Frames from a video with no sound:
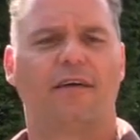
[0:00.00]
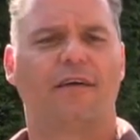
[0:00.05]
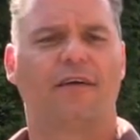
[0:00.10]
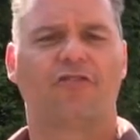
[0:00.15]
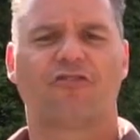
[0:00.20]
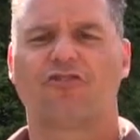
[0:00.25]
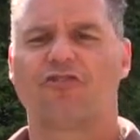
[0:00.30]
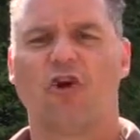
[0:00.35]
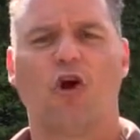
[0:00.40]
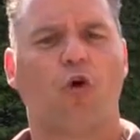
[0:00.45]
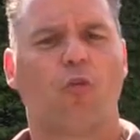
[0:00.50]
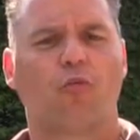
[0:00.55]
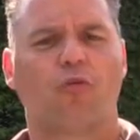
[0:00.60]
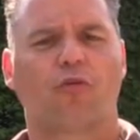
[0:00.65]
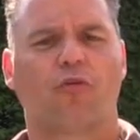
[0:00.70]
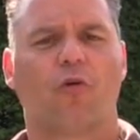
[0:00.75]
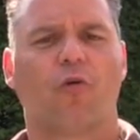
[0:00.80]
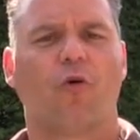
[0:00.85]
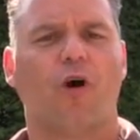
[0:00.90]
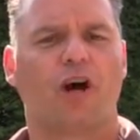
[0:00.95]
soap,
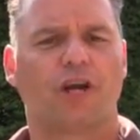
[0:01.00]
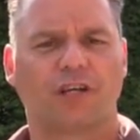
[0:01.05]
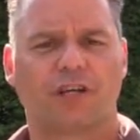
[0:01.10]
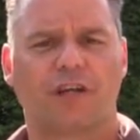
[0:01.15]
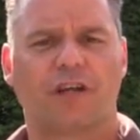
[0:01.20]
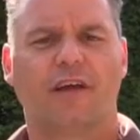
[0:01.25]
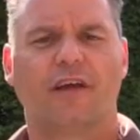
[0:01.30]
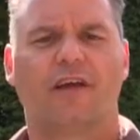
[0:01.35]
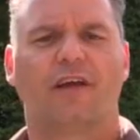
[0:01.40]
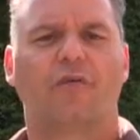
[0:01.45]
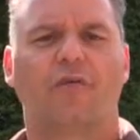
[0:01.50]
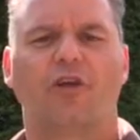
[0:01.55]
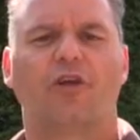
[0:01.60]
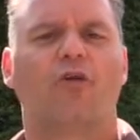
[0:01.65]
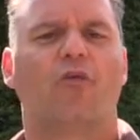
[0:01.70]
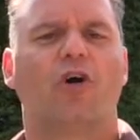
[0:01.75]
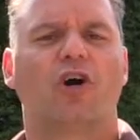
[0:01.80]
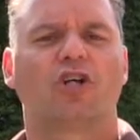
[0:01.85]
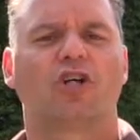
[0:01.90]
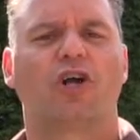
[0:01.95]
when
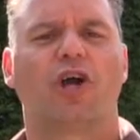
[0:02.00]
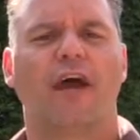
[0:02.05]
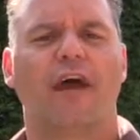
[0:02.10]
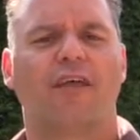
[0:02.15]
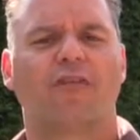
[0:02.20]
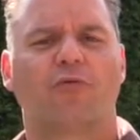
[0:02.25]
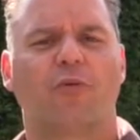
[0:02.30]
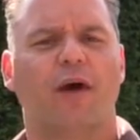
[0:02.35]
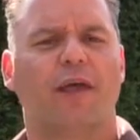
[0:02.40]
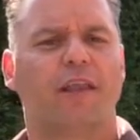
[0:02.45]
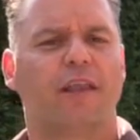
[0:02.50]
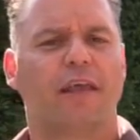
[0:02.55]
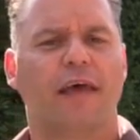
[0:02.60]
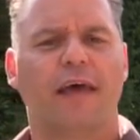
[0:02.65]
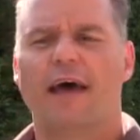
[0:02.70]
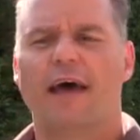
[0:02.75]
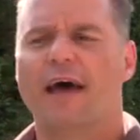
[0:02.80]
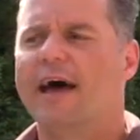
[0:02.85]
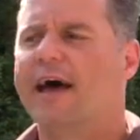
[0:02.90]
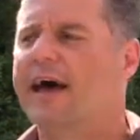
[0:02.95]
you wash your hands with.
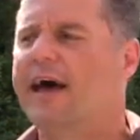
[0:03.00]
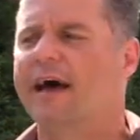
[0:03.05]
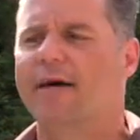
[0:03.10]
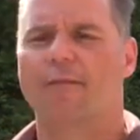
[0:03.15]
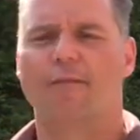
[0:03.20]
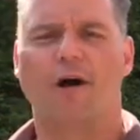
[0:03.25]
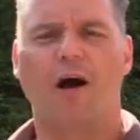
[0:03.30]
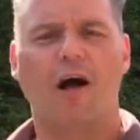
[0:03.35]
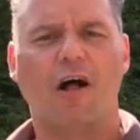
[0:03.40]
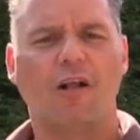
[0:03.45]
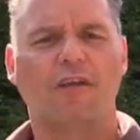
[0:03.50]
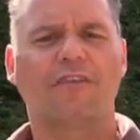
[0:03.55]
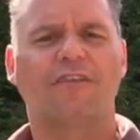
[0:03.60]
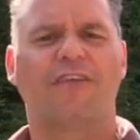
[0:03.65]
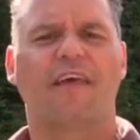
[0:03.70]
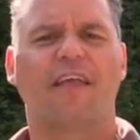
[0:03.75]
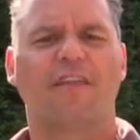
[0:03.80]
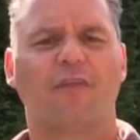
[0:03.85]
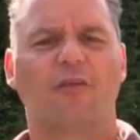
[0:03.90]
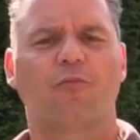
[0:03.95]
All
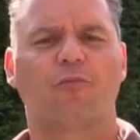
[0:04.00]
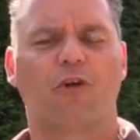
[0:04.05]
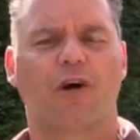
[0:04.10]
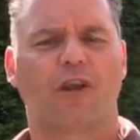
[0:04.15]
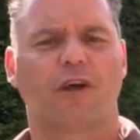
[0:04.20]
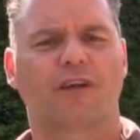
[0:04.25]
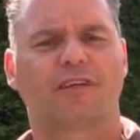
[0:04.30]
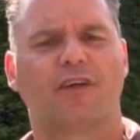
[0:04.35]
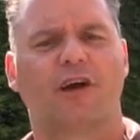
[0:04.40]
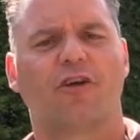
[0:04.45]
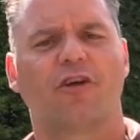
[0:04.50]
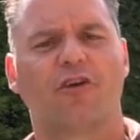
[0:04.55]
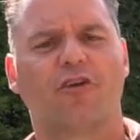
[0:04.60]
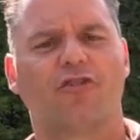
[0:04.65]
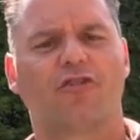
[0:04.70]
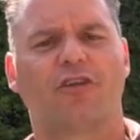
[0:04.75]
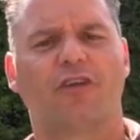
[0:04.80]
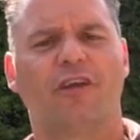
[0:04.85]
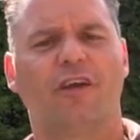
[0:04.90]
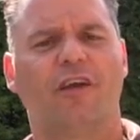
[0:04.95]
scented products are
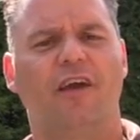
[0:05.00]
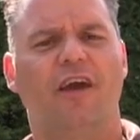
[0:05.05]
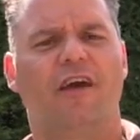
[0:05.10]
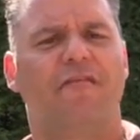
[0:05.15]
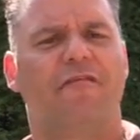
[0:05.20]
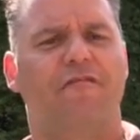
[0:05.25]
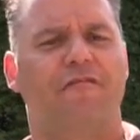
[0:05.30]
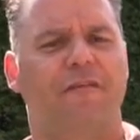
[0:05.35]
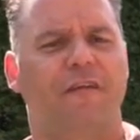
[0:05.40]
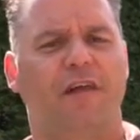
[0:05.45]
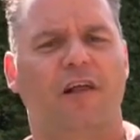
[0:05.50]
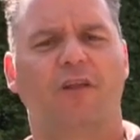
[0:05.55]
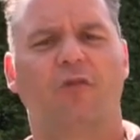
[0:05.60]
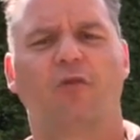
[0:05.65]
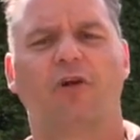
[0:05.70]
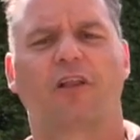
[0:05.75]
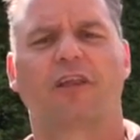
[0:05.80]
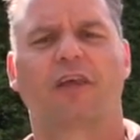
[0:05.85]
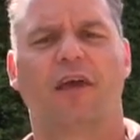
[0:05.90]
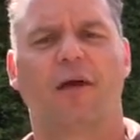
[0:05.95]
usually filled
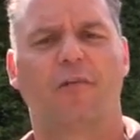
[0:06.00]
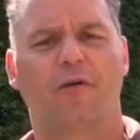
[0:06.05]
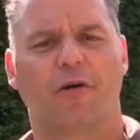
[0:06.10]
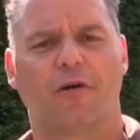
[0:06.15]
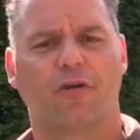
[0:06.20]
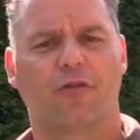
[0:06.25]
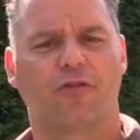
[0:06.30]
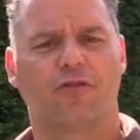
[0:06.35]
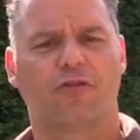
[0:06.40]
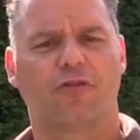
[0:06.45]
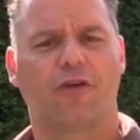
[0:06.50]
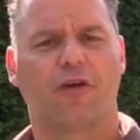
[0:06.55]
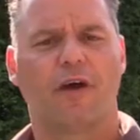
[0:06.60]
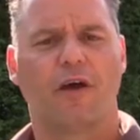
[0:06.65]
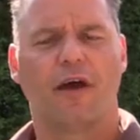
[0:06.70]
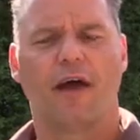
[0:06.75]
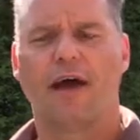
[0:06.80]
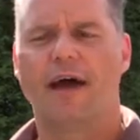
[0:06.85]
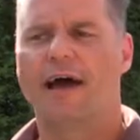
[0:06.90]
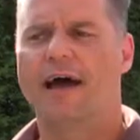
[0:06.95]
with chemicals.
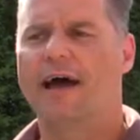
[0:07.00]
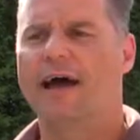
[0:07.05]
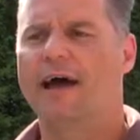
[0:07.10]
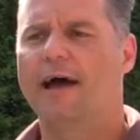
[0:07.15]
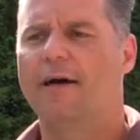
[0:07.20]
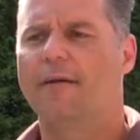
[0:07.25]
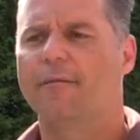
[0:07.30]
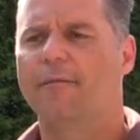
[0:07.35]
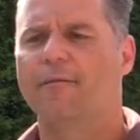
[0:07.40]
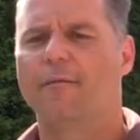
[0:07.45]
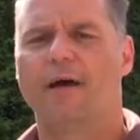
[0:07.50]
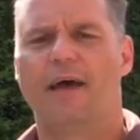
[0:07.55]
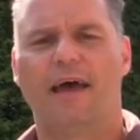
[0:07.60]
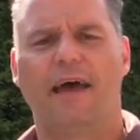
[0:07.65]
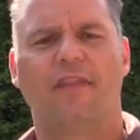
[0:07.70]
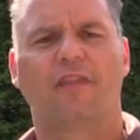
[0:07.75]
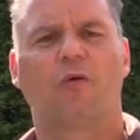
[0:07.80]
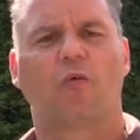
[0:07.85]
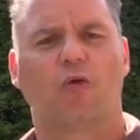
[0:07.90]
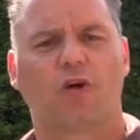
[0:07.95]

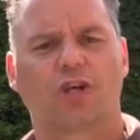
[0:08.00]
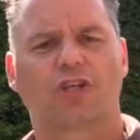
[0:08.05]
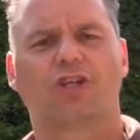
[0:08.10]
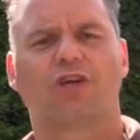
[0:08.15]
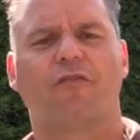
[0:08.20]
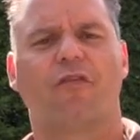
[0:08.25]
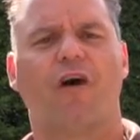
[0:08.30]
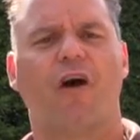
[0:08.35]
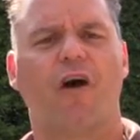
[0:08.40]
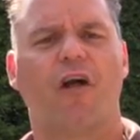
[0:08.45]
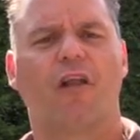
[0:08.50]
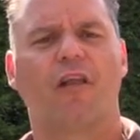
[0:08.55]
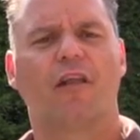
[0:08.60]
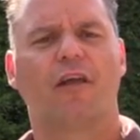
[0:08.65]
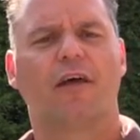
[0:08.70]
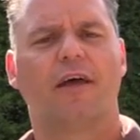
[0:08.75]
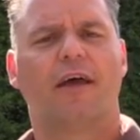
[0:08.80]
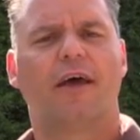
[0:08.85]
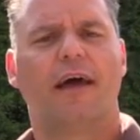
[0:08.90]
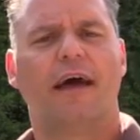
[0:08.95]
And the worst of all
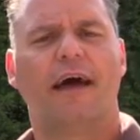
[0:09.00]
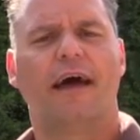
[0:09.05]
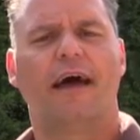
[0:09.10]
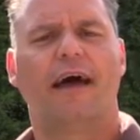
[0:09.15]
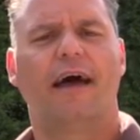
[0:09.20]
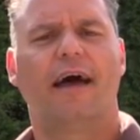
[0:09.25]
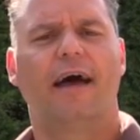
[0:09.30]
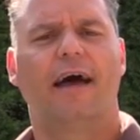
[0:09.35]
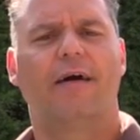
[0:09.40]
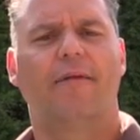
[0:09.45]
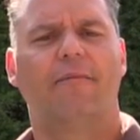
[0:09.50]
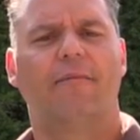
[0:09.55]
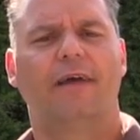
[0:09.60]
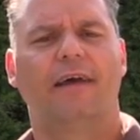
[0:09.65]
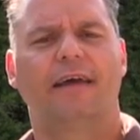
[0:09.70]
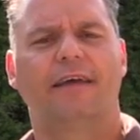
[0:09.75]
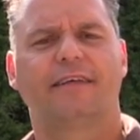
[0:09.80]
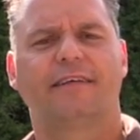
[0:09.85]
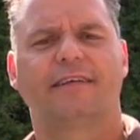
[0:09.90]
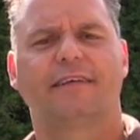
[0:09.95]

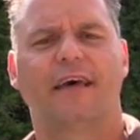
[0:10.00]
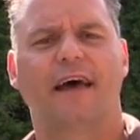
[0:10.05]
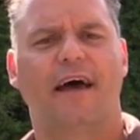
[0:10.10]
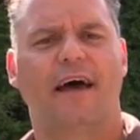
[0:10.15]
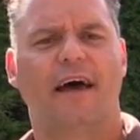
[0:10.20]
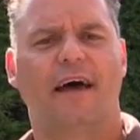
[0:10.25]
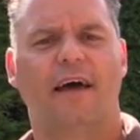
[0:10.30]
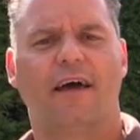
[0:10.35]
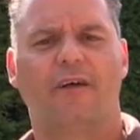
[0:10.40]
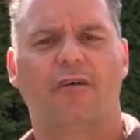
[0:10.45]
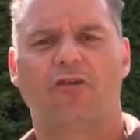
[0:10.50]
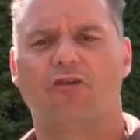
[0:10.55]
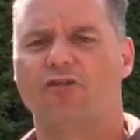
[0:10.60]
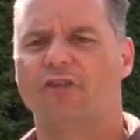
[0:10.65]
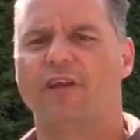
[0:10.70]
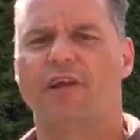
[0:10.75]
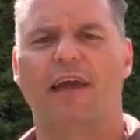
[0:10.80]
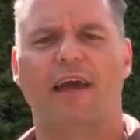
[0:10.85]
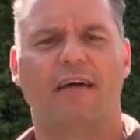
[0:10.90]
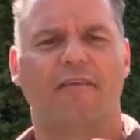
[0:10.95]
is
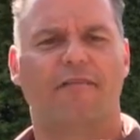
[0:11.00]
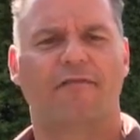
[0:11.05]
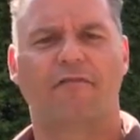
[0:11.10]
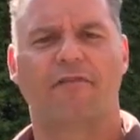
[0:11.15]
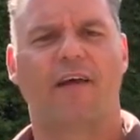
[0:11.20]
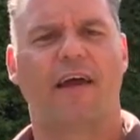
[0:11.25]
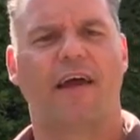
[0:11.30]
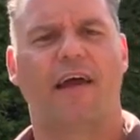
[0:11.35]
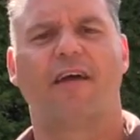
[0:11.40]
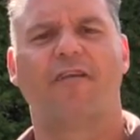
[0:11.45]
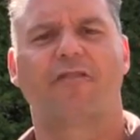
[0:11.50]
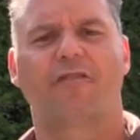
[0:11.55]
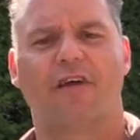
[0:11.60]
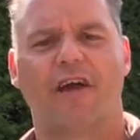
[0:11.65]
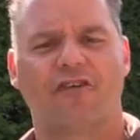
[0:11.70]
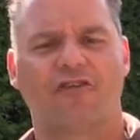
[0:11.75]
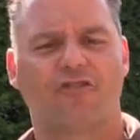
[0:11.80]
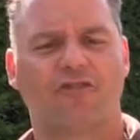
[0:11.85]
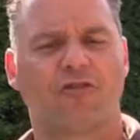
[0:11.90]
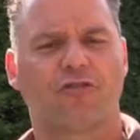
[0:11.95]
usually air
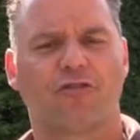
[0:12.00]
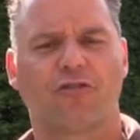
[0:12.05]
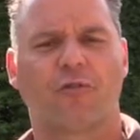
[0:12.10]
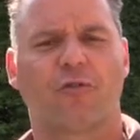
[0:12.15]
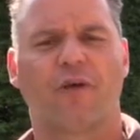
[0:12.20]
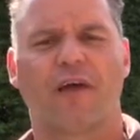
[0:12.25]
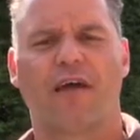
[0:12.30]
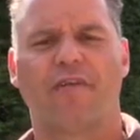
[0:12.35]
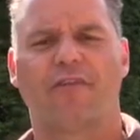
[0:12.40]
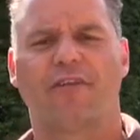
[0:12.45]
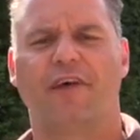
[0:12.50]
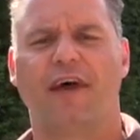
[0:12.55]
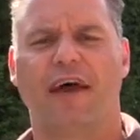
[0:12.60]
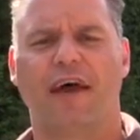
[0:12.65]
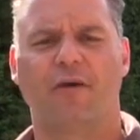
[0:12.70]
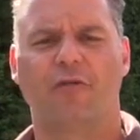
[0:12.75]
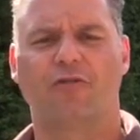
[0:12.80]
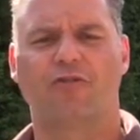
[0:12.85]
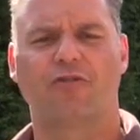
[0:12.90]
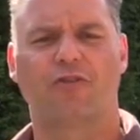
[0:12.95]
fresheners that we have in the
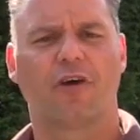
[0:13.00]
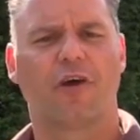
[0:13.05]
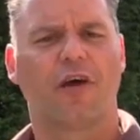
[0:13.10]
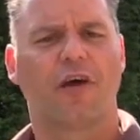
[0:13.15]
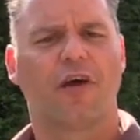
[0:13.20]
house.